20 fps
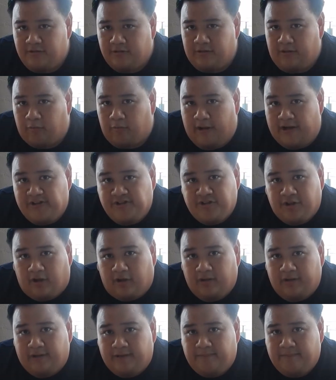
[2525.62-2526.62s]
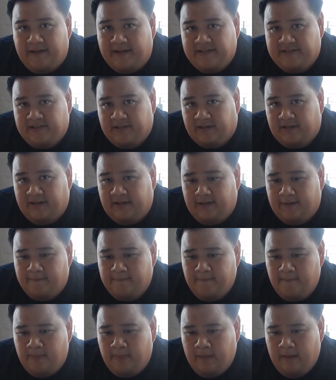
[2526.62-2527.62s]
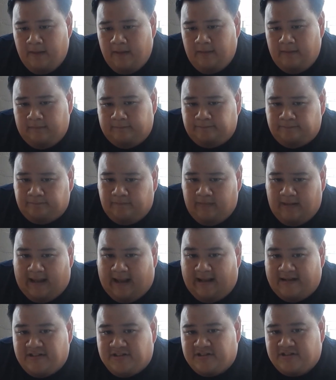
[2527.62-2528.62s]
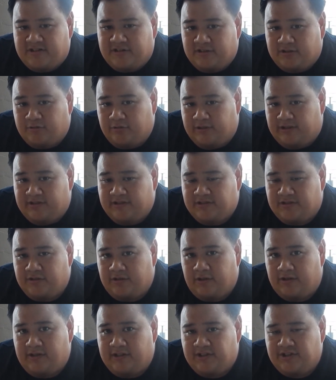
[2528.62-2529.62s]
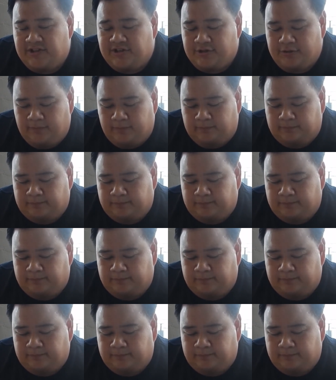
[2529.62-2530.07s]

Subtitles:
So the white chocolate basically adds sweetness to the dish.